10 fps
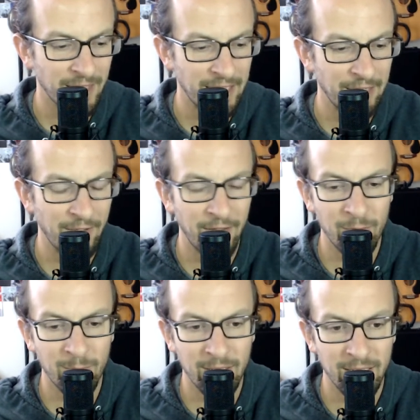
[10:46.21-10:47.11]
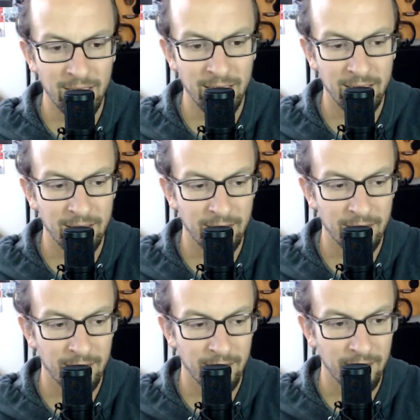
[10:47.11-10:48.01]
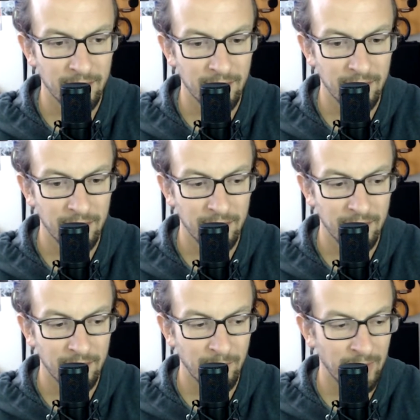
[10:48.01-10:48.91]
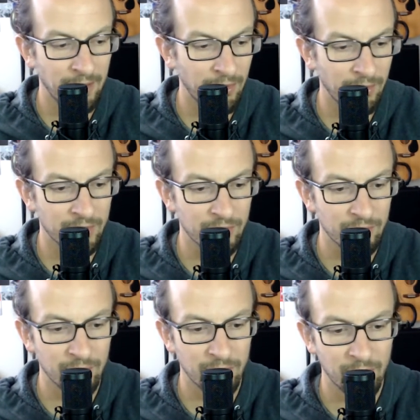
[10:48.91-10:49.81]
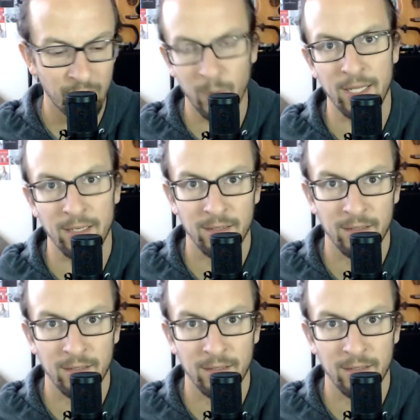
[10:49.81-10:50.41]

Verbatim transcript: If everybody in McDonald's quit